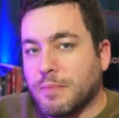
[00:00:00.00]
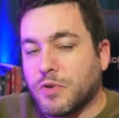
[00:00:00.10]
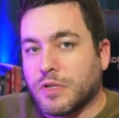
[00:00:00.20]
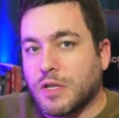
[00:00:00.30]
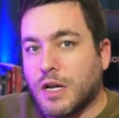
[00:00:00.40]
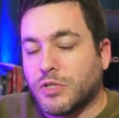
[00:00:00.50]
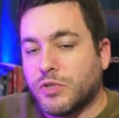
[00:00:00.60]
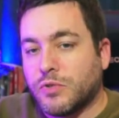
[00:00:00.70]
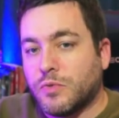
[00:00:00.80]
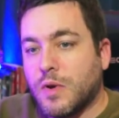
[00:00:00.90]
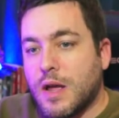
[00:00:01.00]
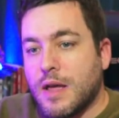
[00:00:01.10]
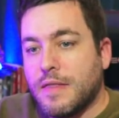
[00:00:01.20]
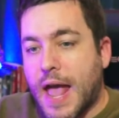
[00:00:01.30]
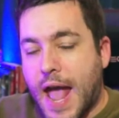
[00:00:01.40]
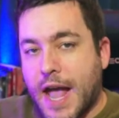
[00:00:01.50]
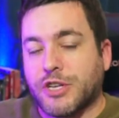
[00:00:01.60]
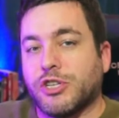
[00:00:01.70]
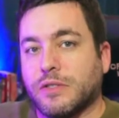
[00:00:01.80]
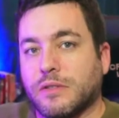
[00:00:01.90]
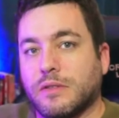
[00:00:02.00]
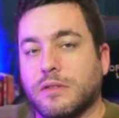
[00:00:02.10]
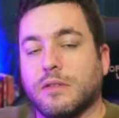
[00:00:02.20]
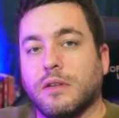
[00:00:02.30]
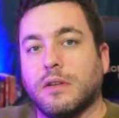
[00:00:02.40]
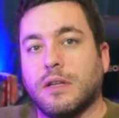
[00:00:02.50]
There's a lot to the actions,